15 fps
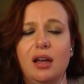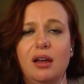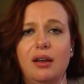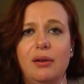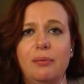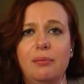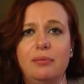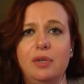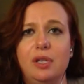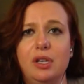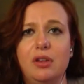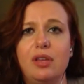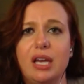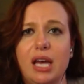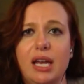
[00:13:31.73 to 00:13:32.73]
um, you
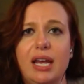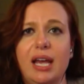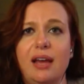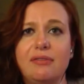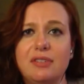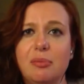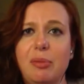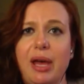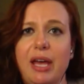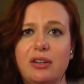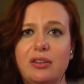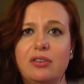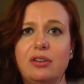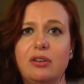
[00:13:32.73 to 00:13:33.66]
know they kind of have to battle